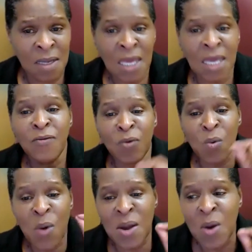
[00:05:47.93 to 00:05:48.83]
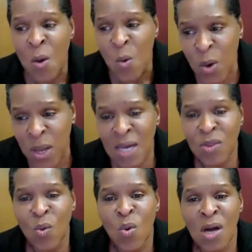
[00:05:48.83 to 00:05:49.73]
even when we are
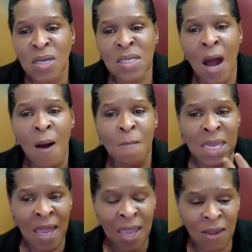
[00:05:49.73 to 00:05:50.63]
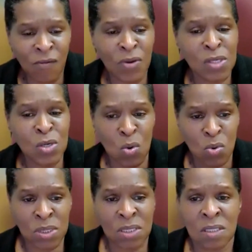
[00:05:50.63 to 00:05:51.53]
the ones our behaviors
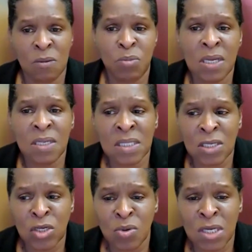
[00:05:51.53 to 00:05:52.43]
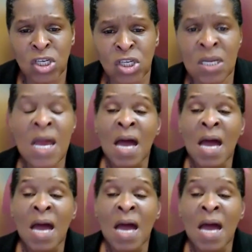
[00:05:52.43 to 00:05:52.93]
cause us to be in this situation